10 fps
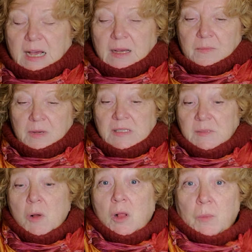a
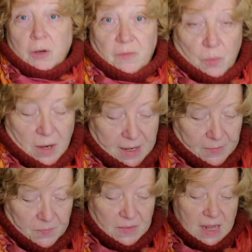small bird of prey.
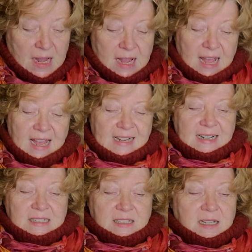And
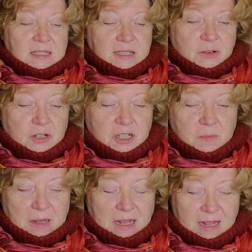it's considered to
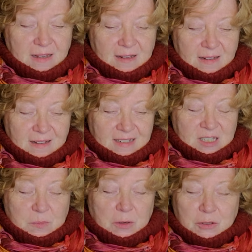be,
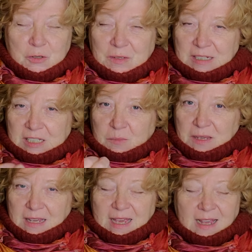spiritually
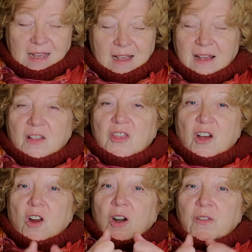speaking, the
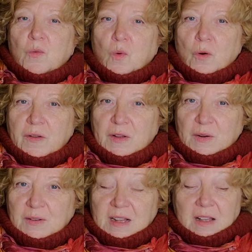heart of the
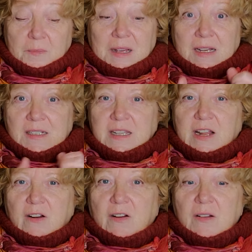warrior, because
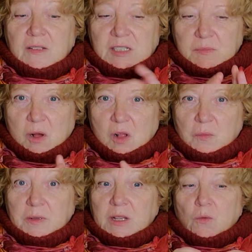they are
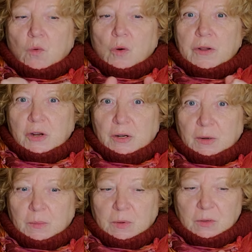small, but they're warrior
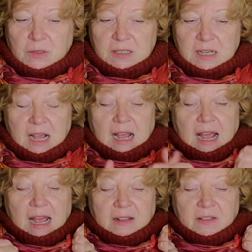little birds.
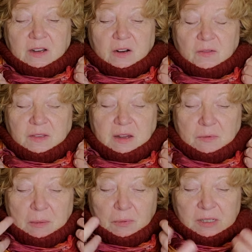And they
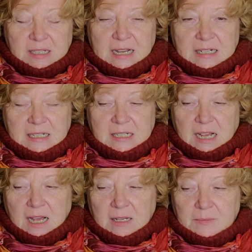represent,
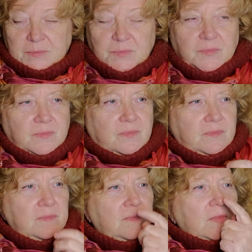
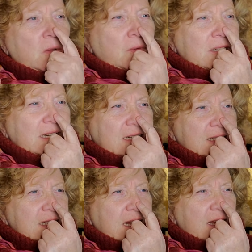what did it
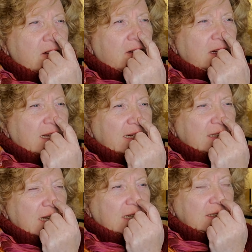say here? I
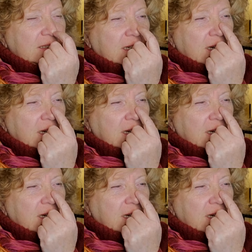like that.